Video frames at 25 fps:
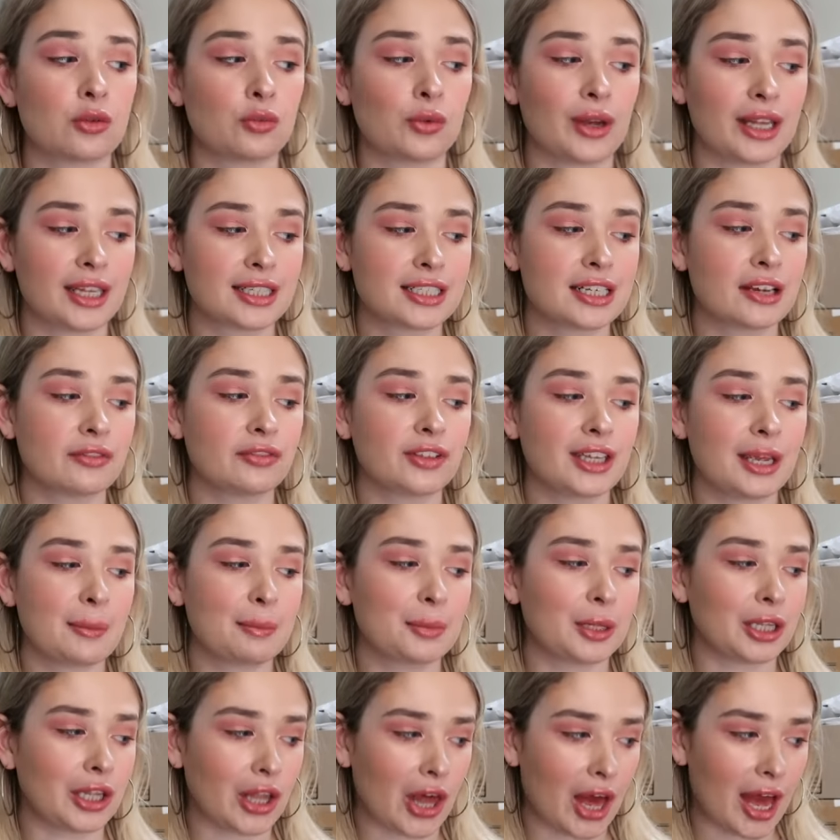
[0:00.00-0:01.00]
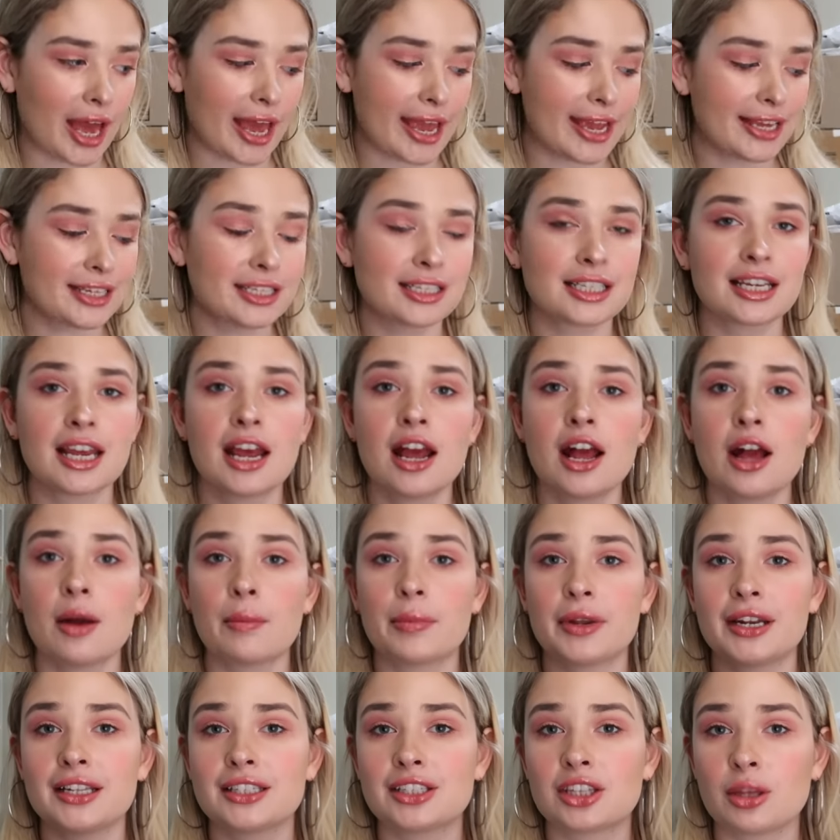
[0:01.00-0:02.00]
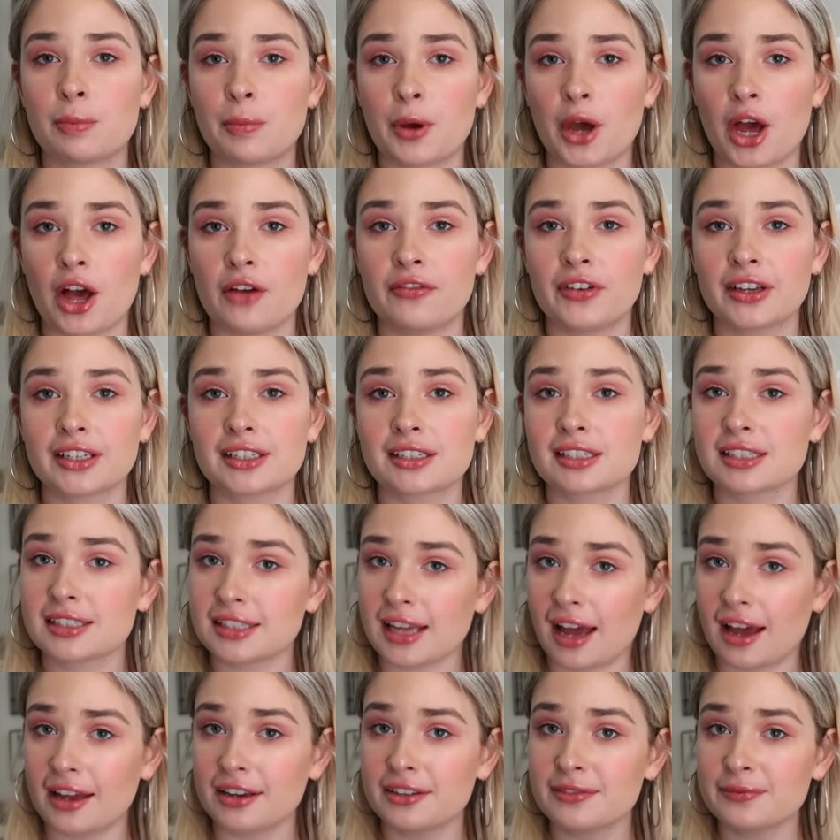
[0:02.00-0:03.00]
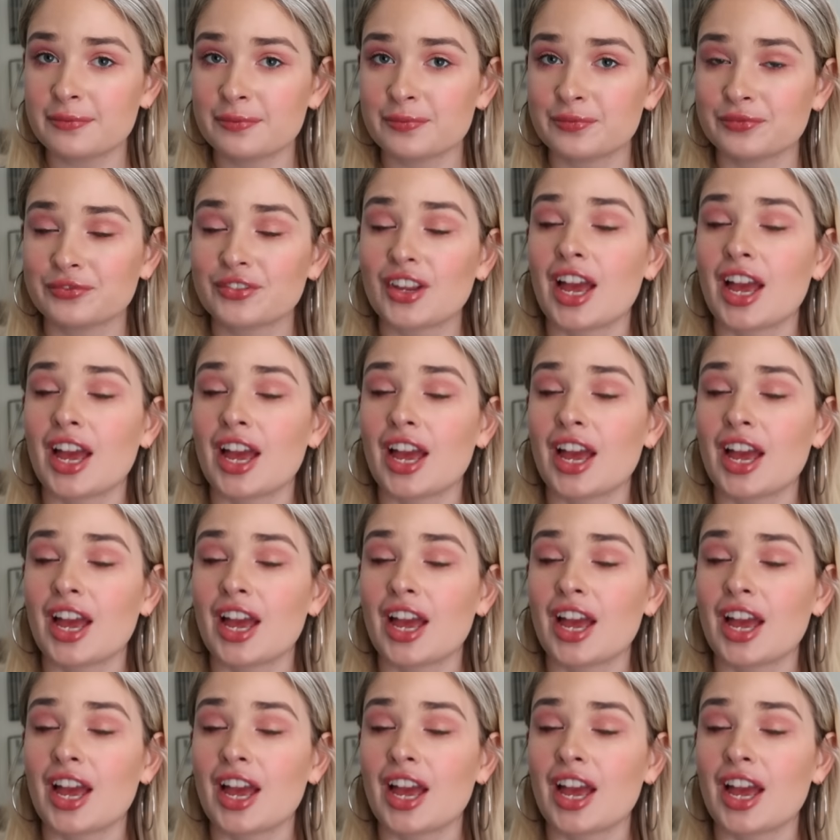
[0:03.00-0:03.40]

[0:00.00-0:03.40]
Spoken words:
relatively blind, but it's The Perfect Son.